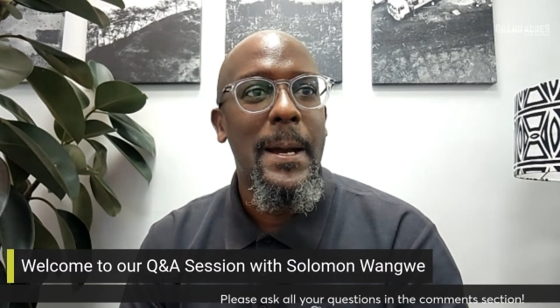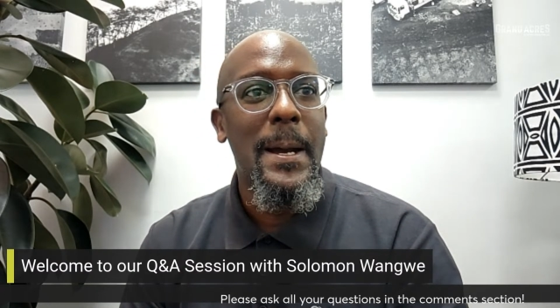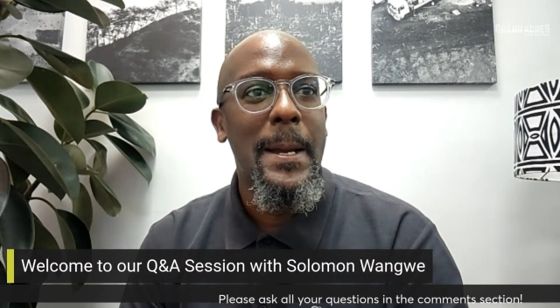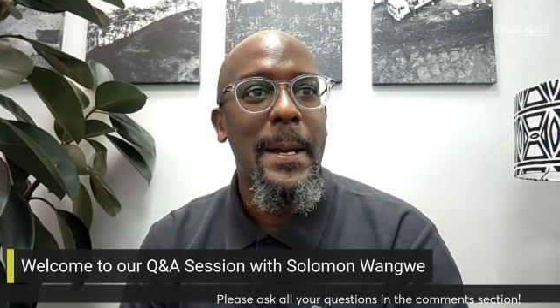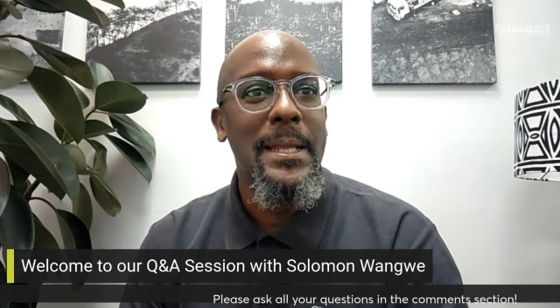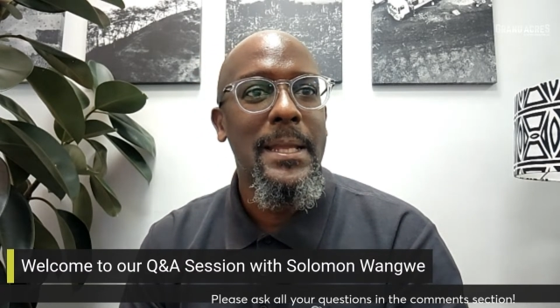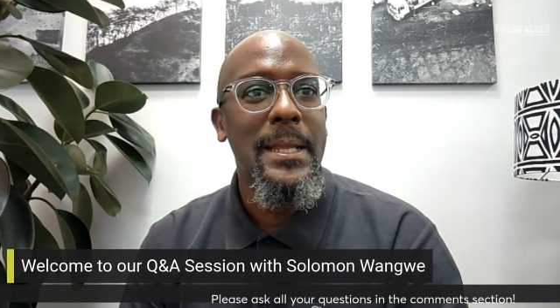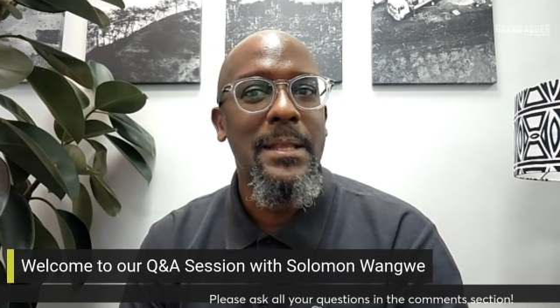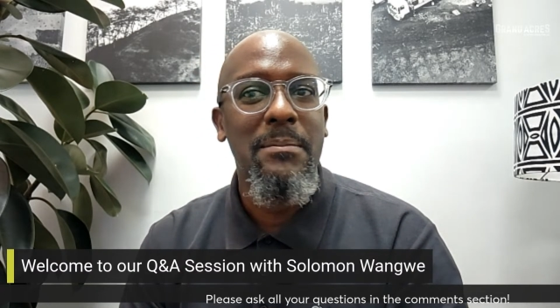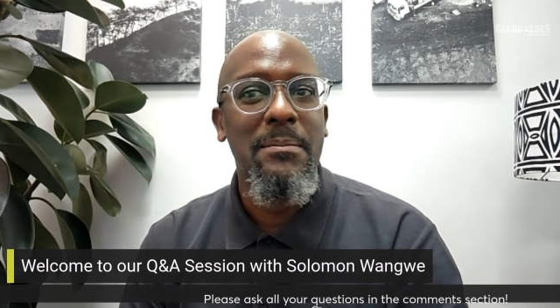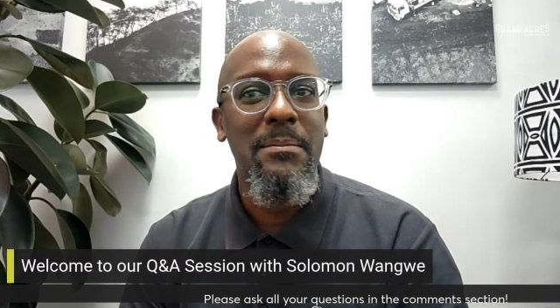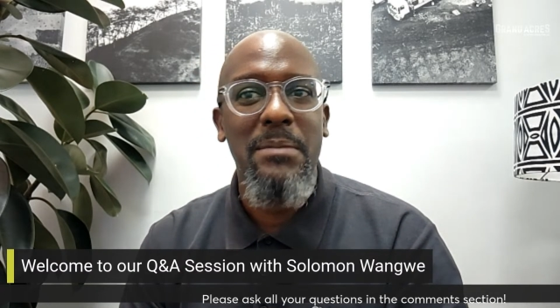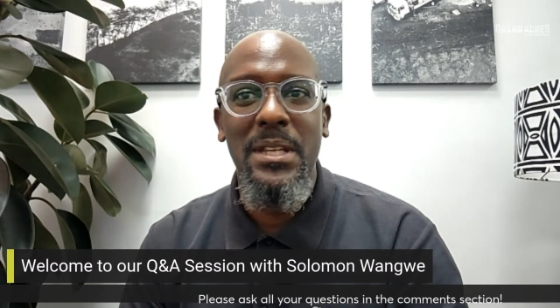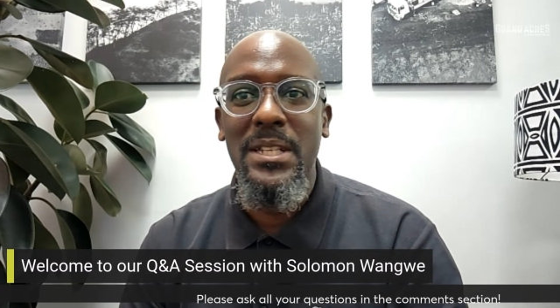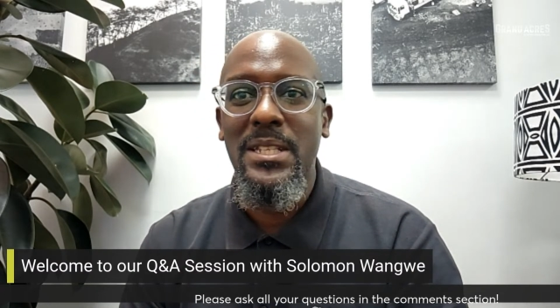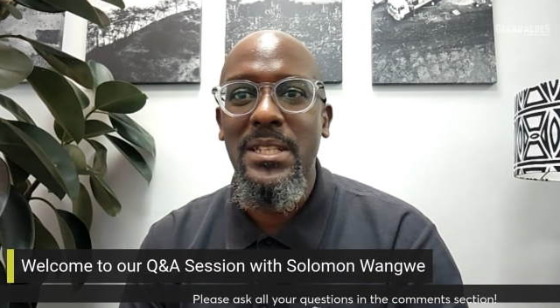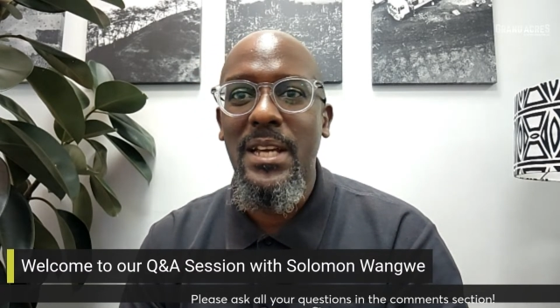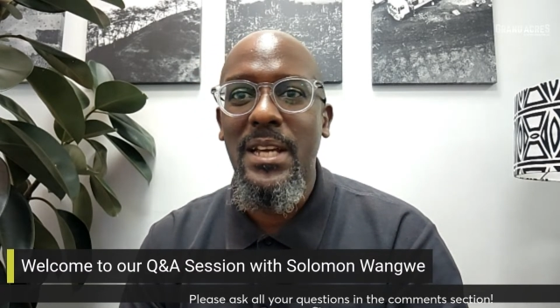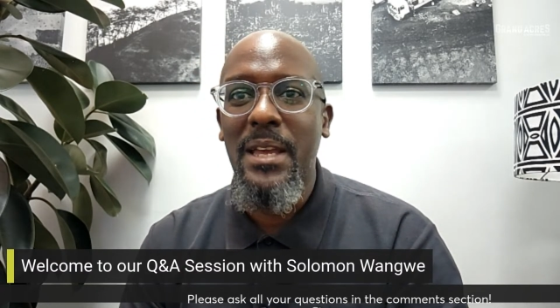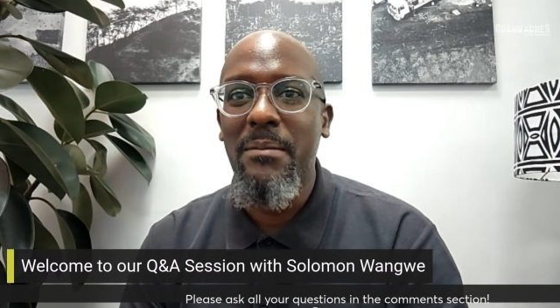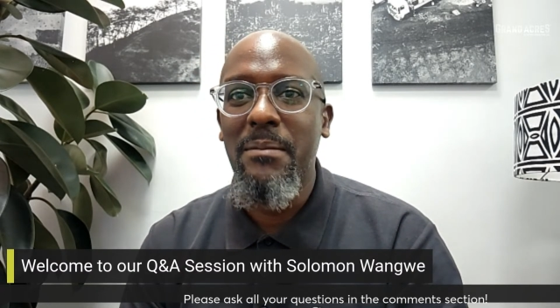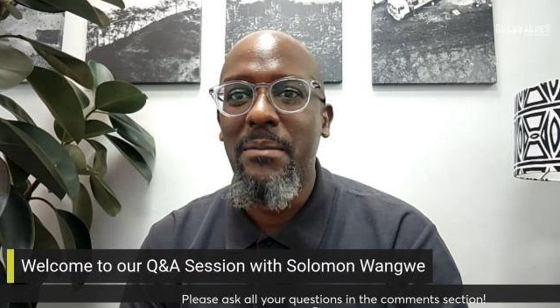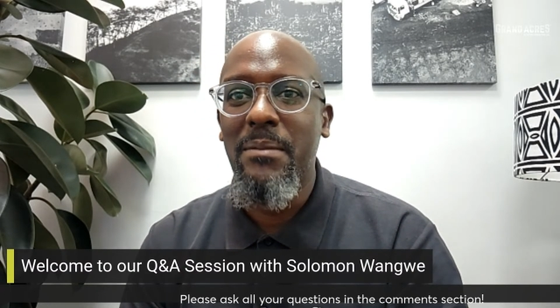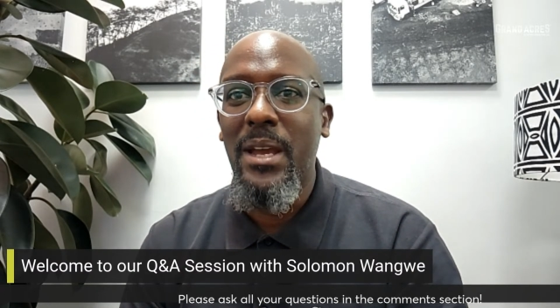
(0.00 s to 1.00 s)
In the
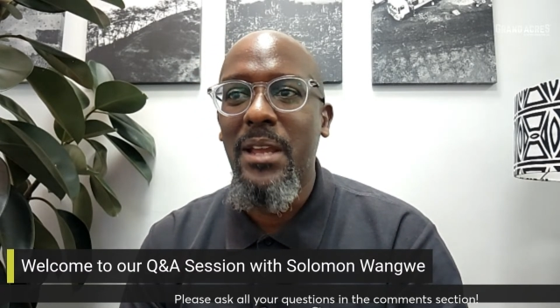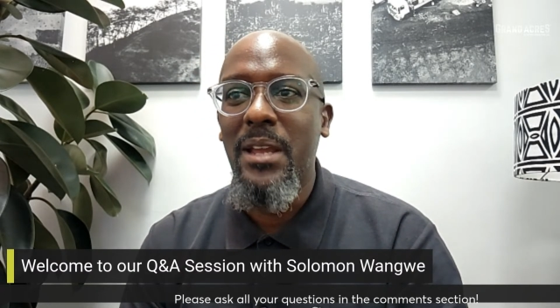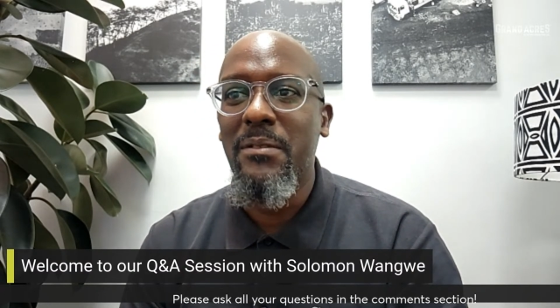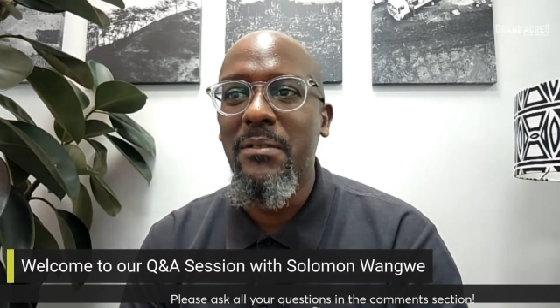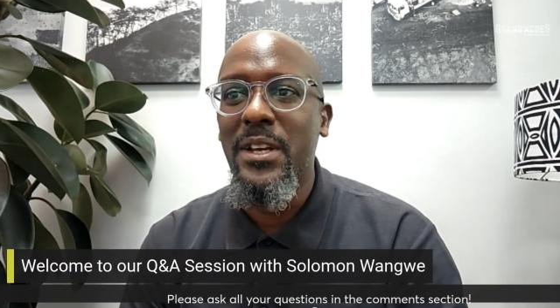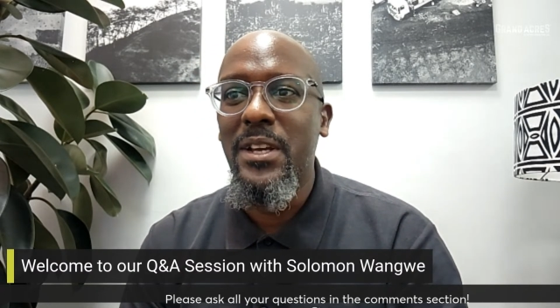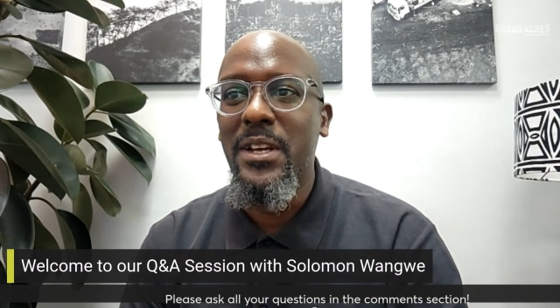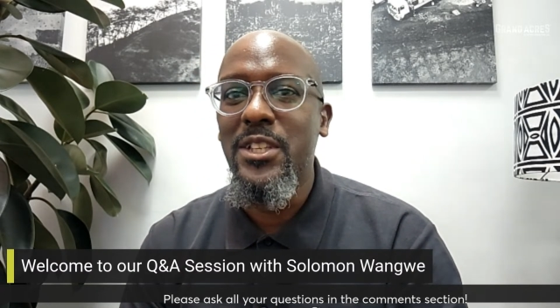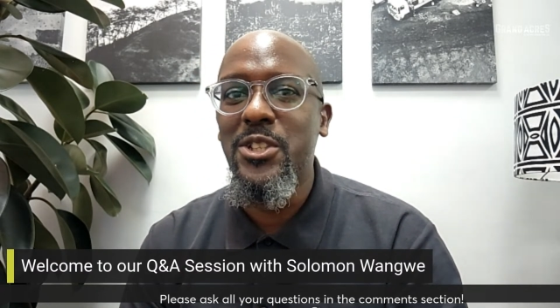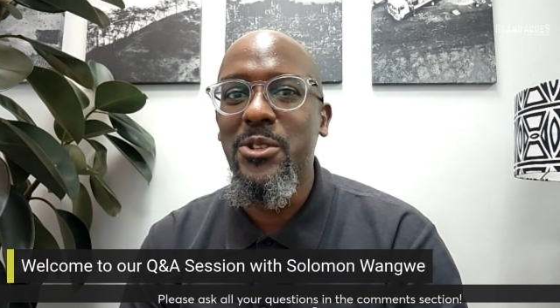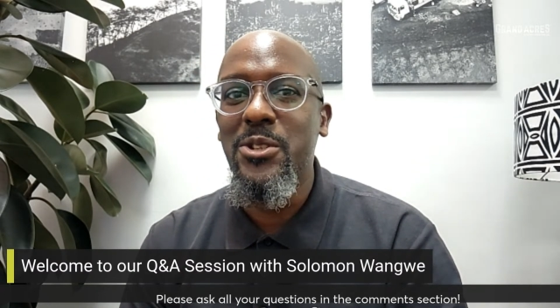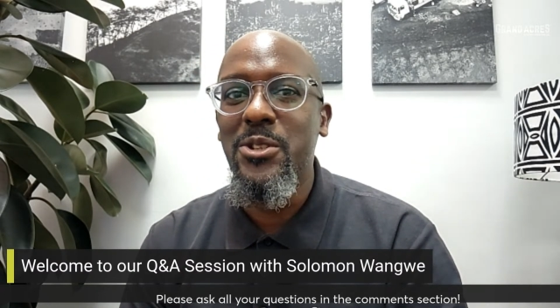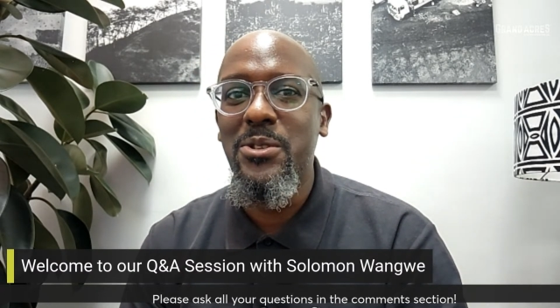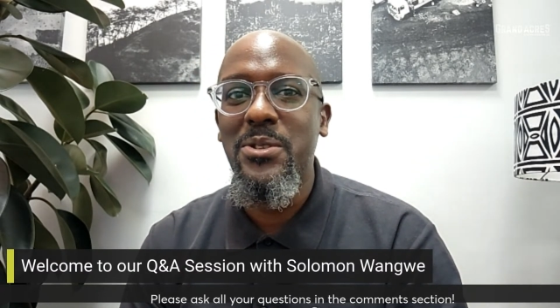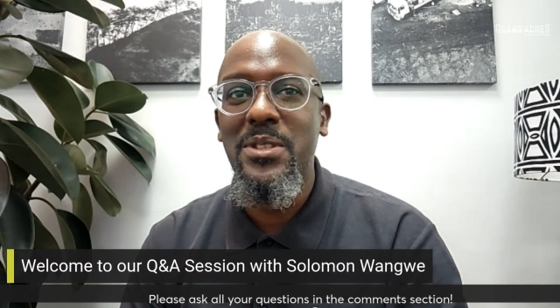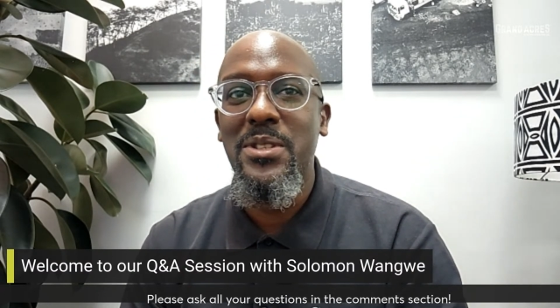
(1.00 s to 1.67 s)
meantime, I invite you to